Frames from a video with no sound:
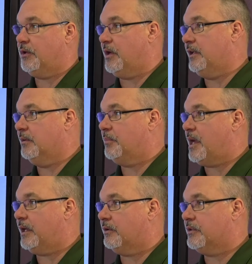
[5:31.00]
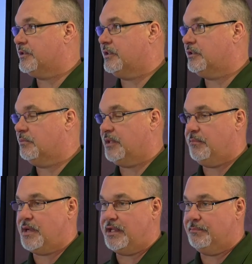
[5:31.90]
a great impact on the system. They
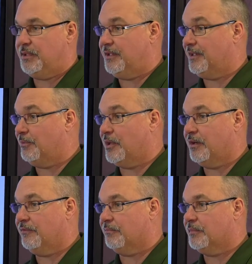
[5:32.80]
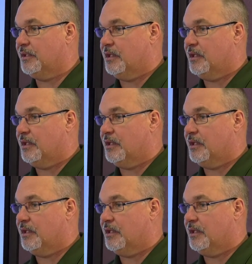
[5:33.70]
might be anywhere from